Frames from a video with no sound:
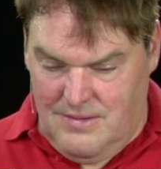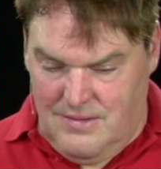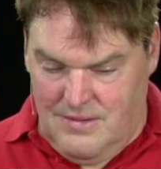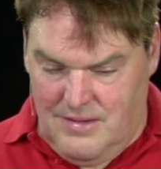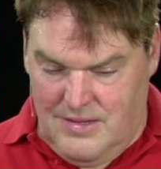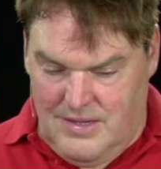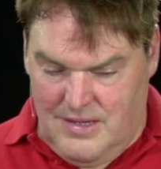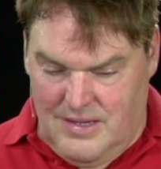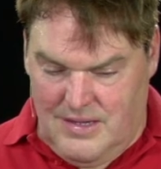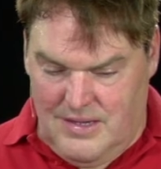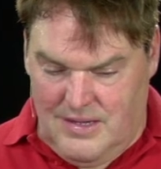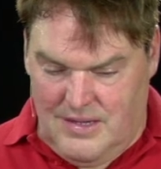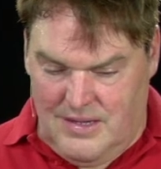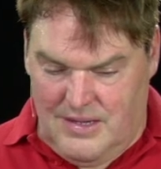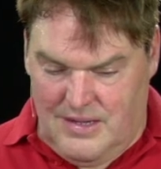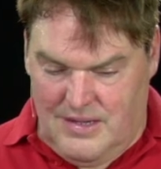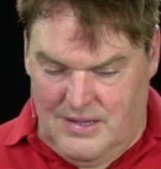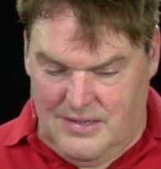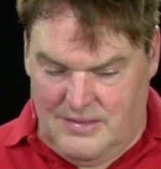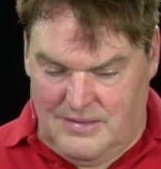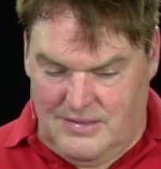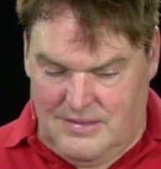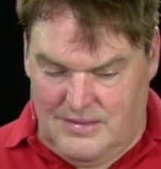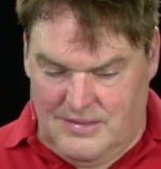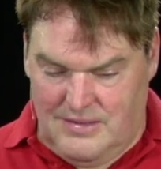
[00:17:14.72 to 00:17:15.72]

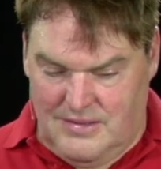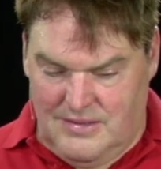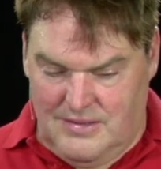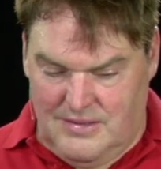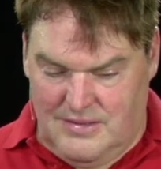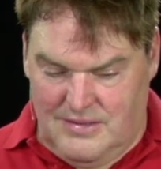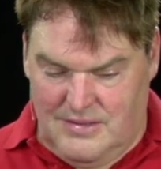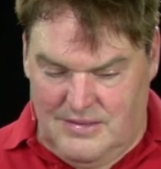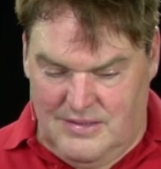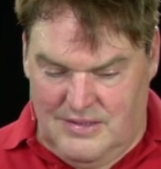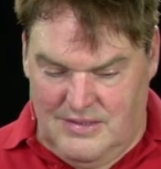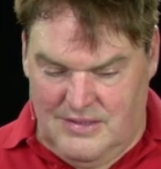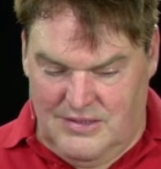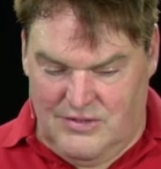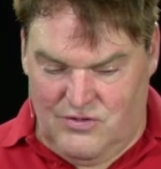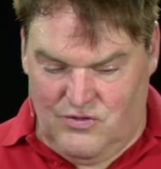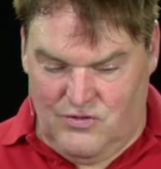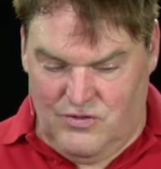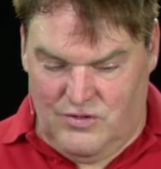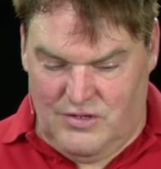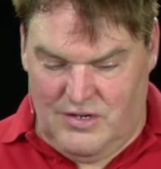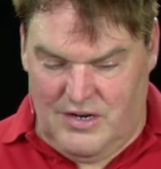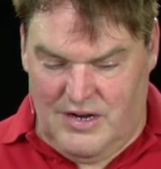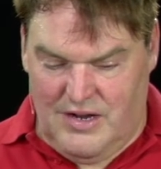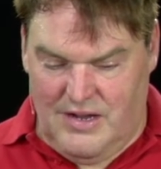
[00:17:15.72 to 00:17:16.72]
Dean
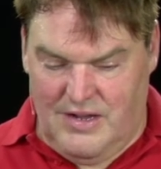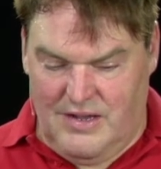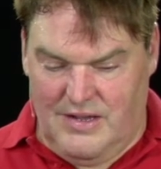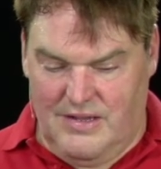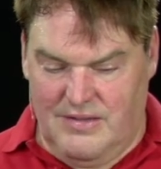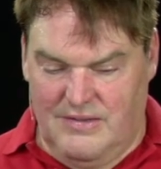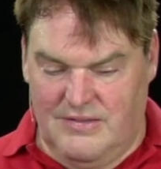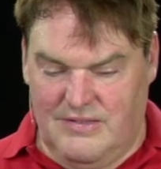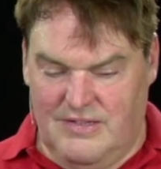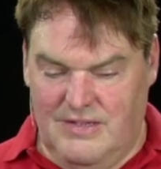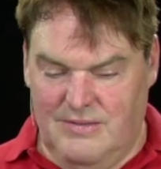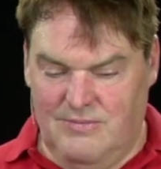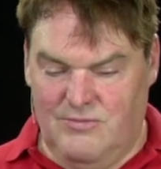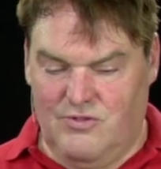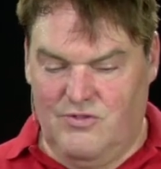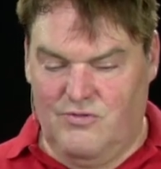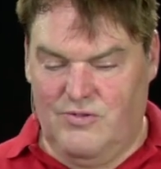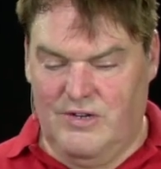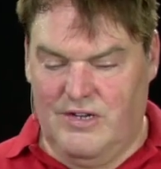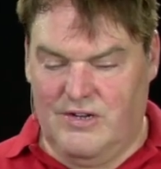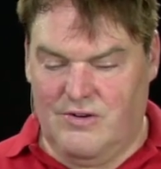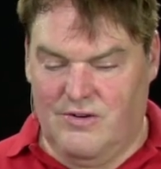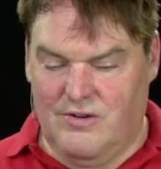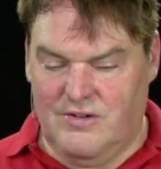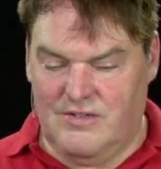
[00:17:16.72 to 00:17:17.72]
Sur, I seem to
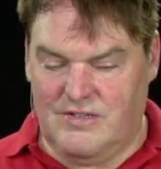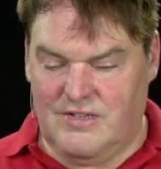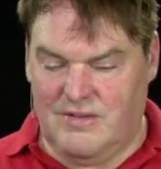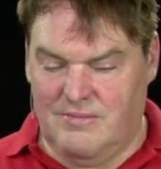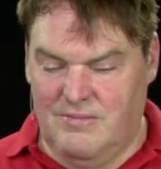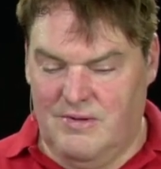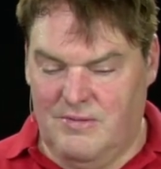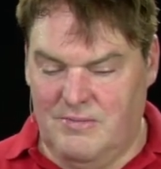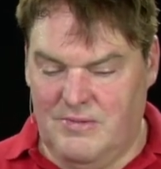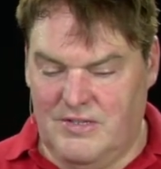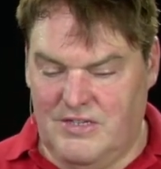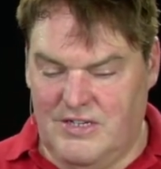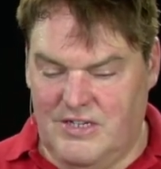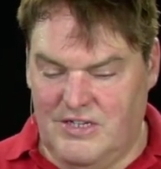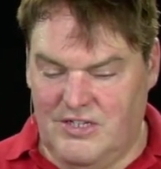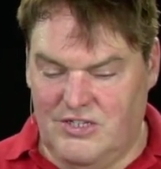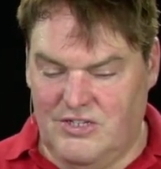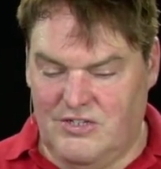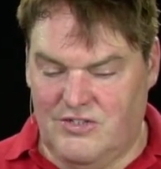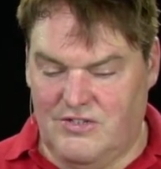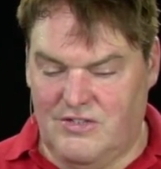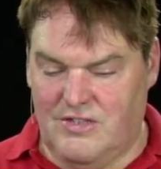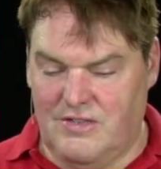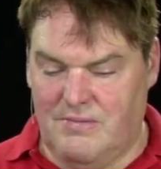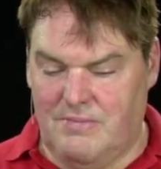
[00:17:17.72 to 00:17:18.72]
recall some
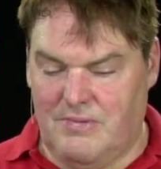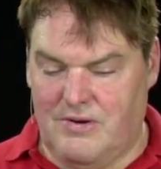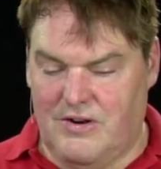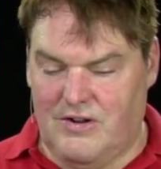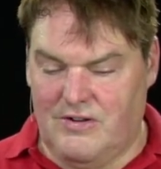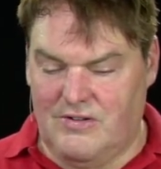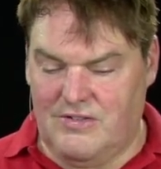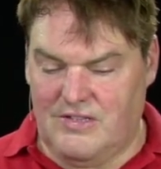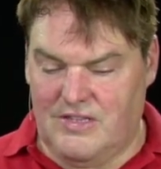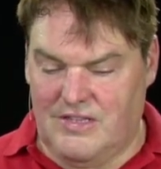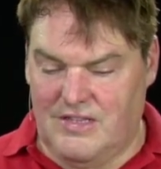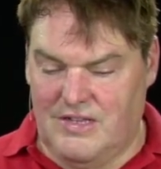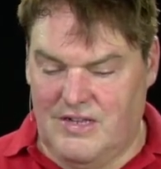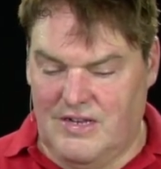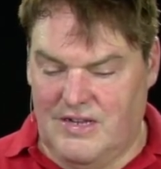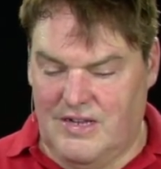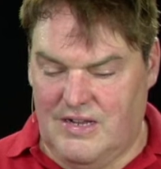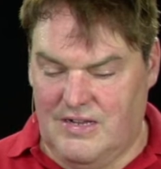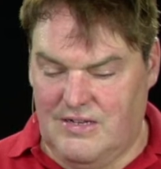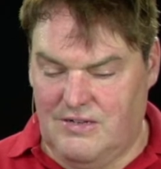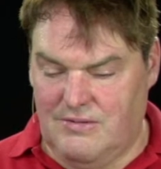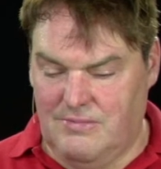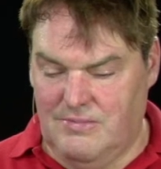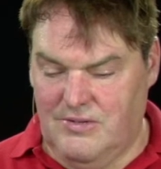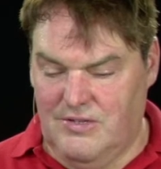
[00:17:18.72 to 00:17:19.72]
limitations on the browser that
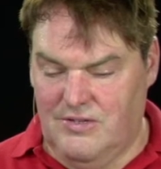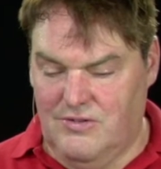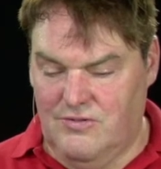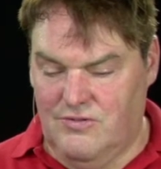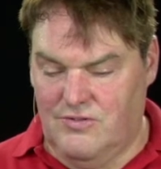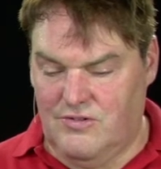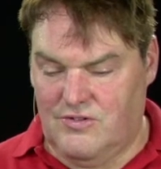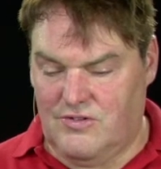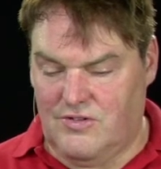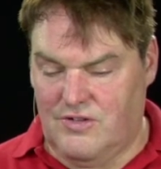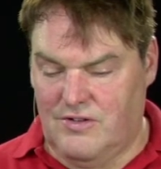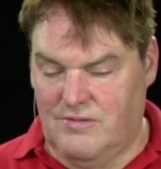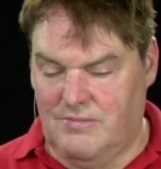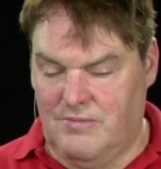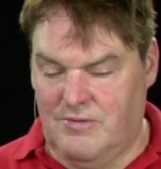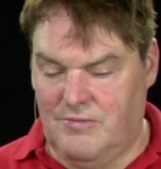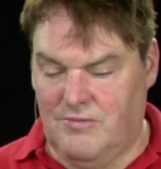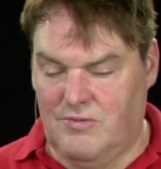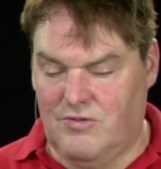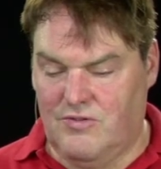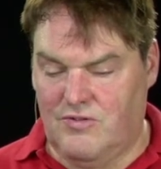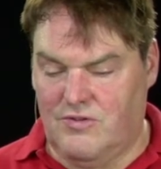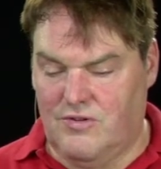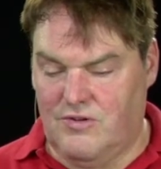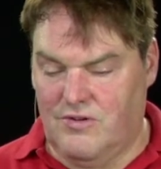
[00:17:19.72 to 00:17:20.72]
had to be used on a
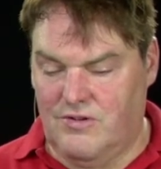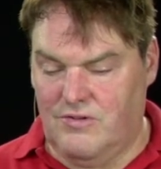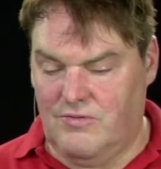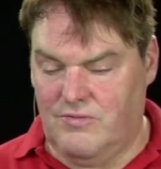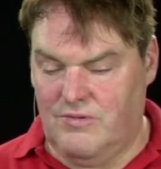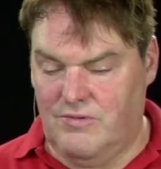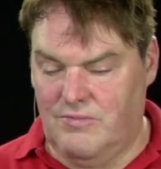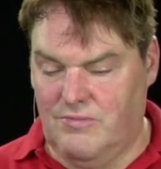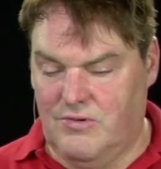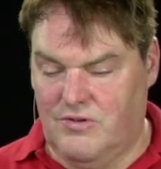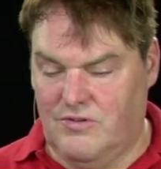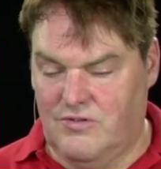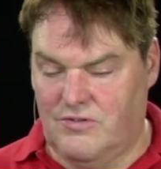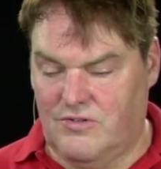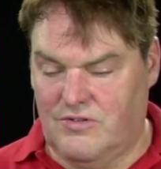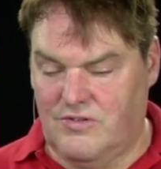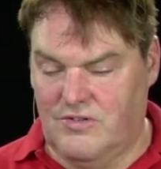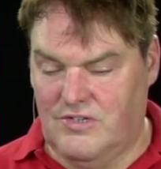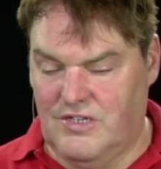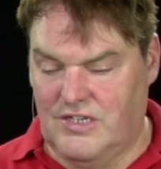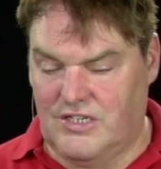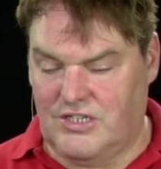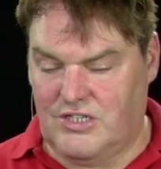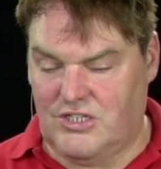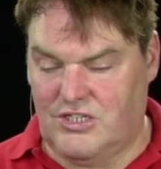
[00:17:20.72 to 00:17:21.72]
mimoCall remote
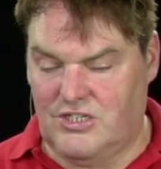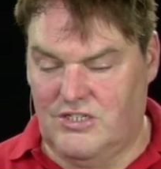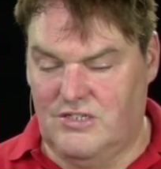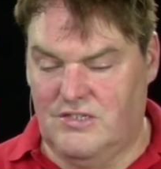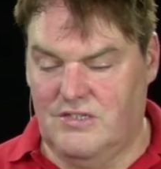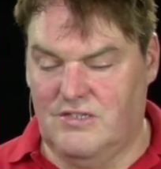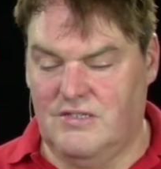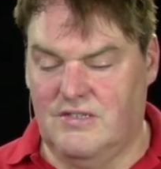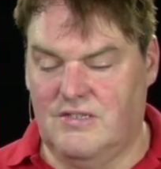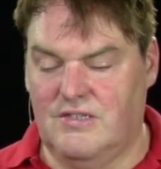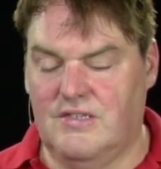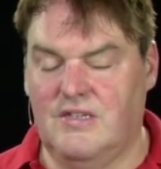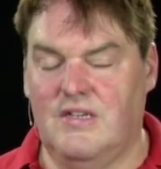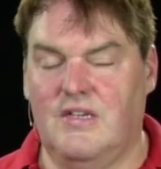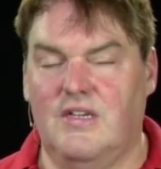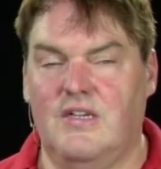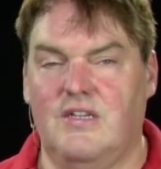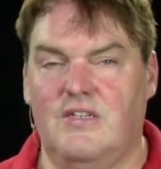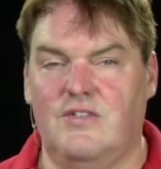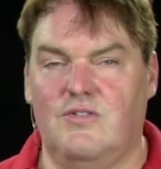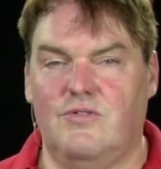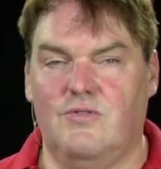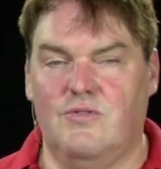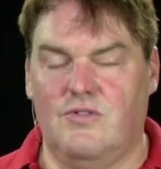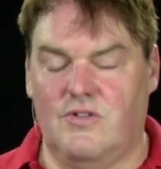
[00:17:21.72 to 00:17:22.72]
connection.
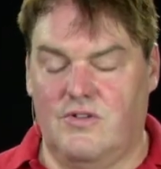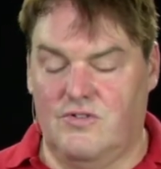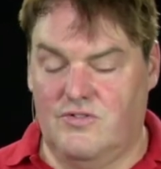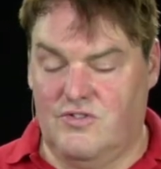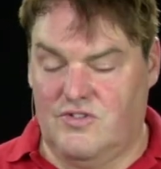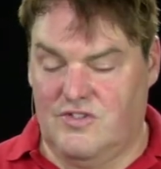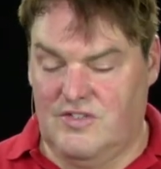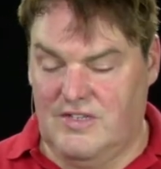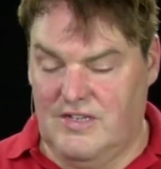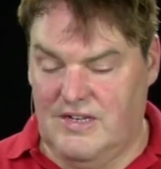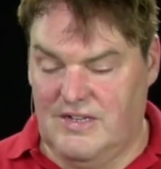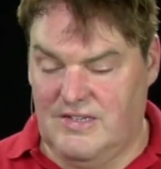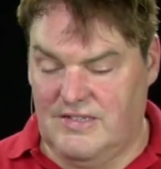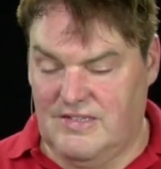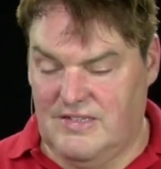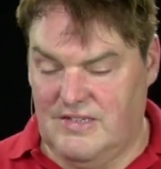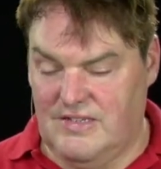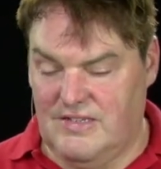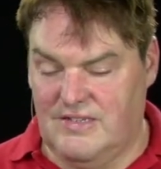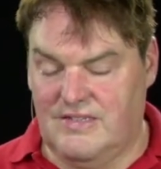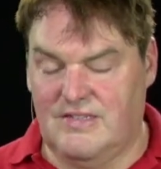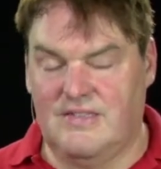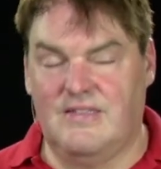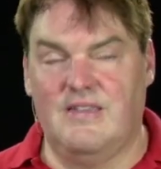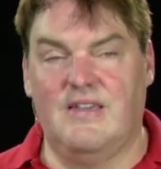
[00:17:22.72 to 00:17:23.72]
Do those still
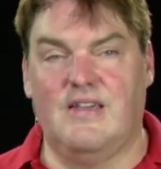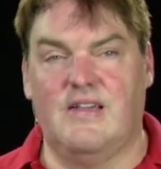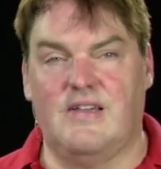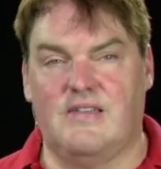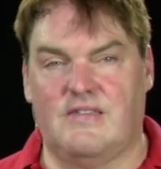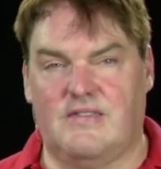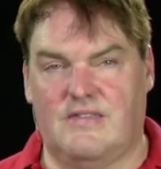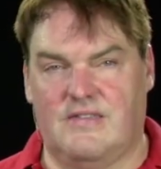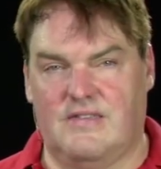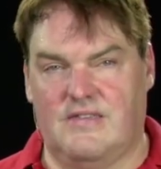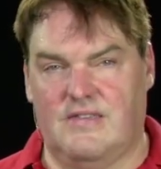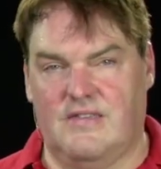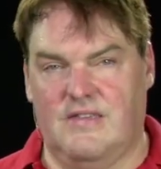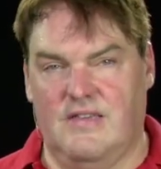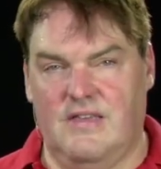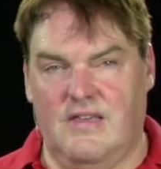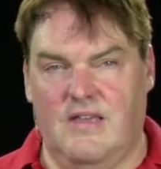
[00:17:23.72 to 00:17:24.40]
exist? Yes.